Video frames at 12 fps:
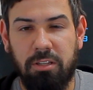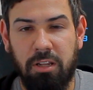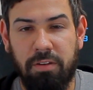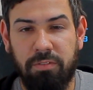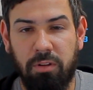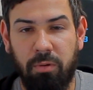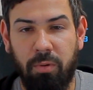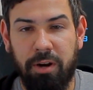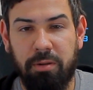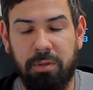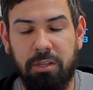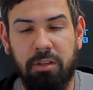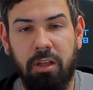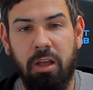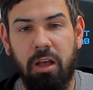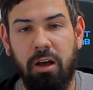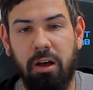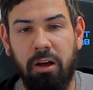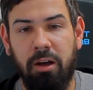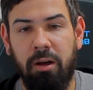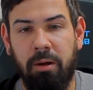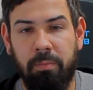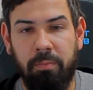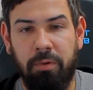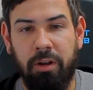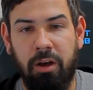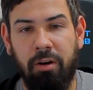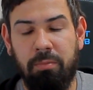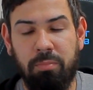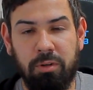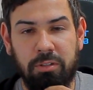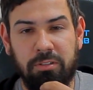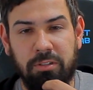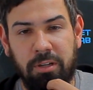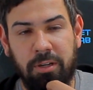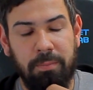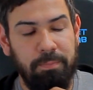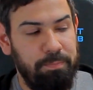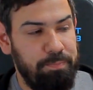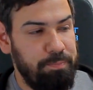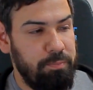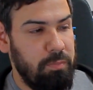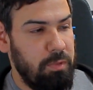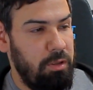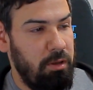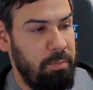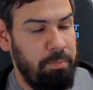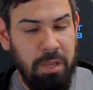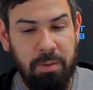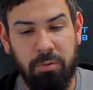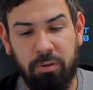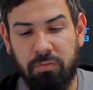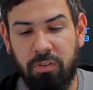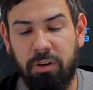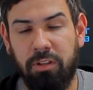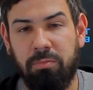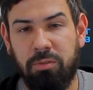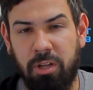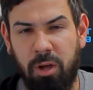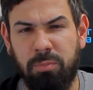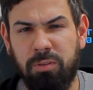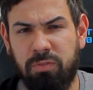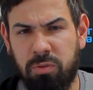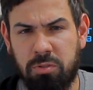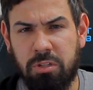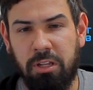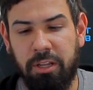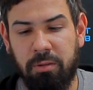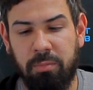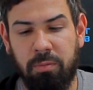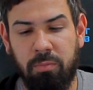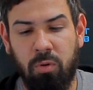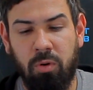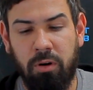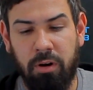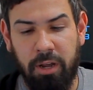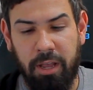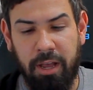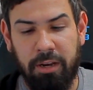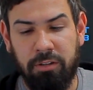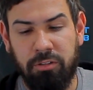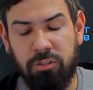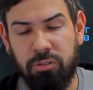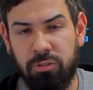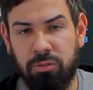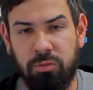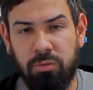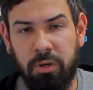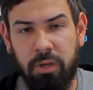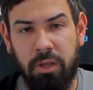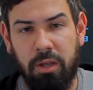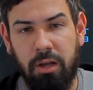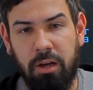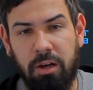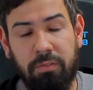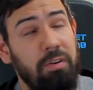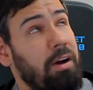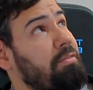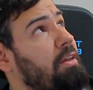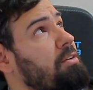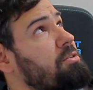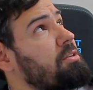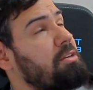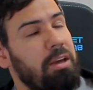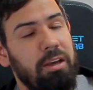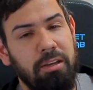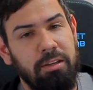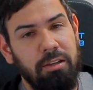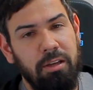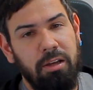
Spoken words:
the left and the right of me. Now I put paper in front of them to help diffuse the light a bit more. I added 2 5000K